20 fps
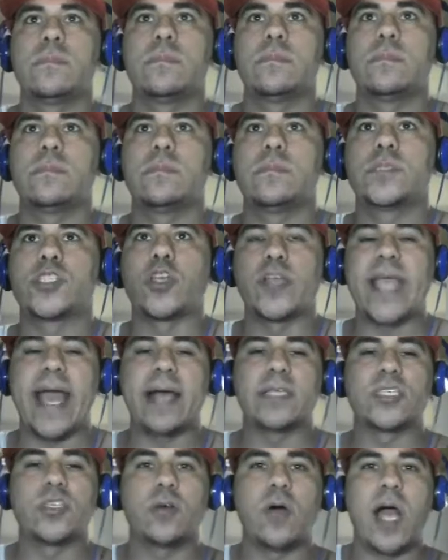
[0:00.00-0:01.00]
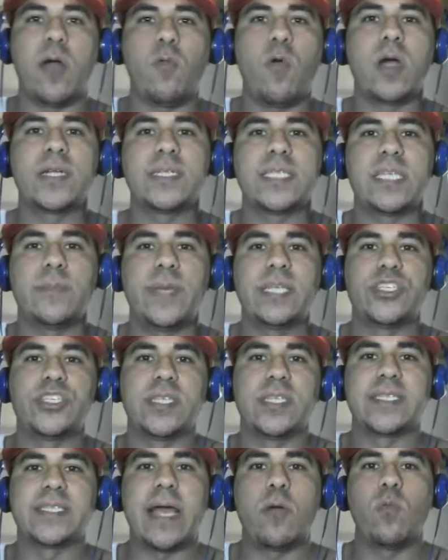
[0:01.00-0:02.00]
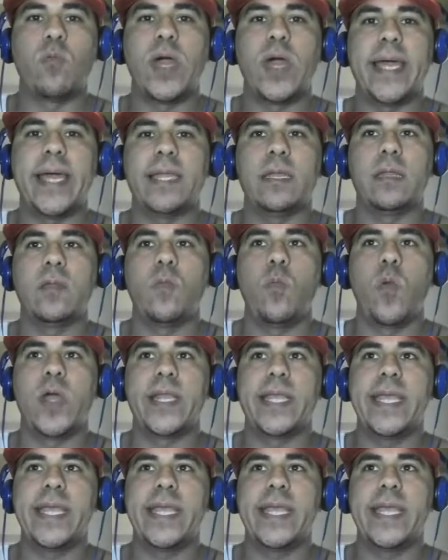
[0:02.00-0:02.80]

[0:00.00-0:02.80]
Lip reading: So, yeah, so I wanted to mention this, that when